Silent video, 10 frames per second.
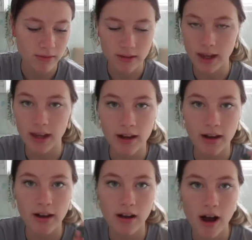thing
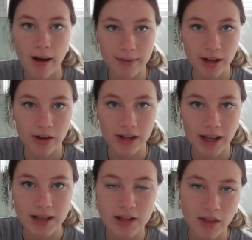
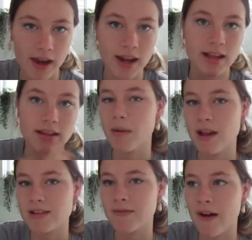uploaded so that it, I mean
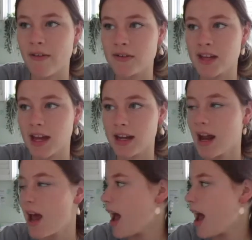it's 5.15